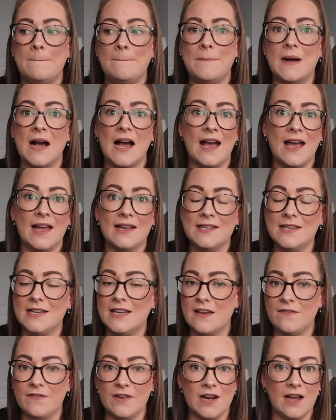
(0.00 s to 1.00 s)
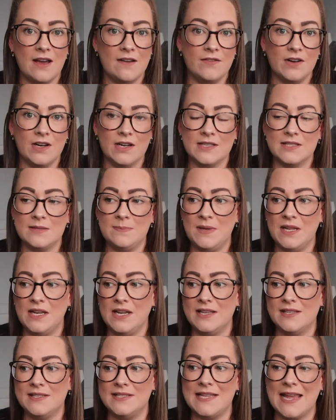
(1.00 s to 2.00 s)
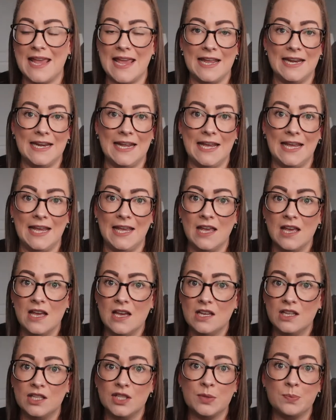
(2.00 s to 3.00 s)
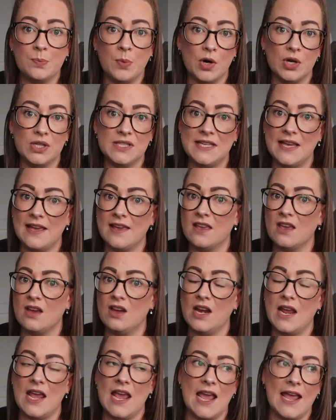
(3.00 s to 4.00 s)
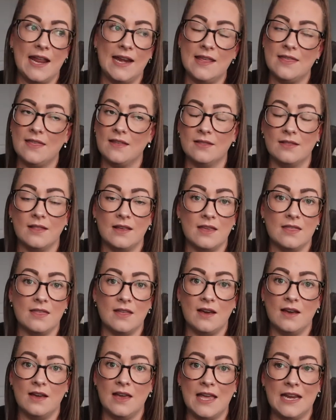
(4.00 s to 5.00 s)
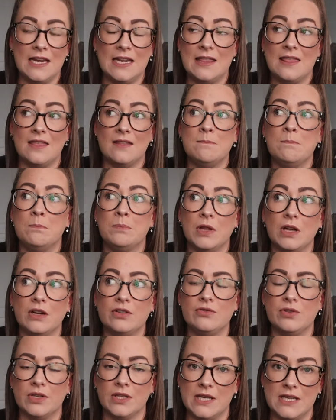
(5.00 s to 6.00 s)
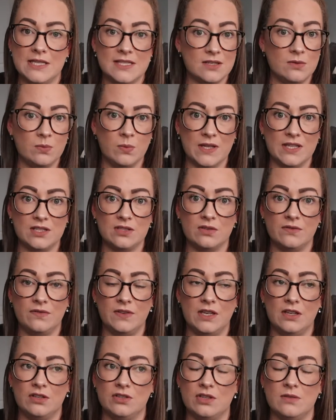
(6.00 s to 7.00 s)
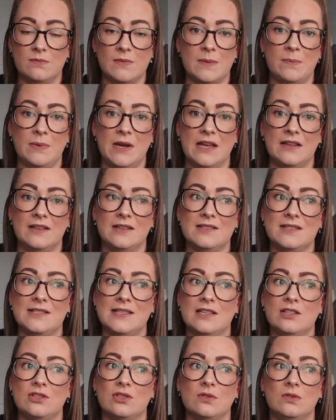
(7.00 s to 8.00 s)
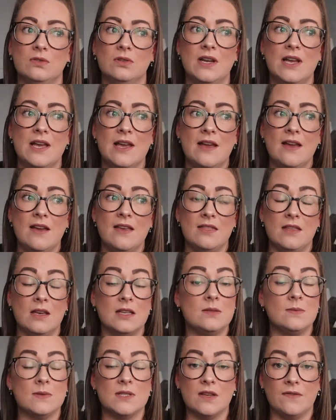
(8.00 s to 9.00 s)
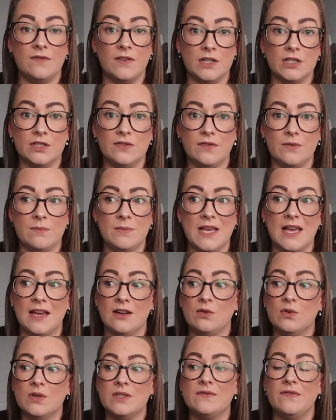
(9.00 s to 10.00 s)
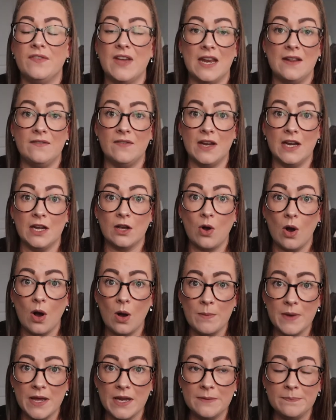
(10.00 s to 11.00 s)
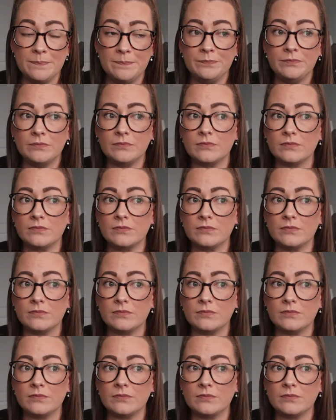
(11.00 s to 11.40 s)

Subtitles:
But I had never ever experienced any spotting or anything like that, anything blood related with Sophia during my pregnancy. So this was a first for me. I know it's very, very common,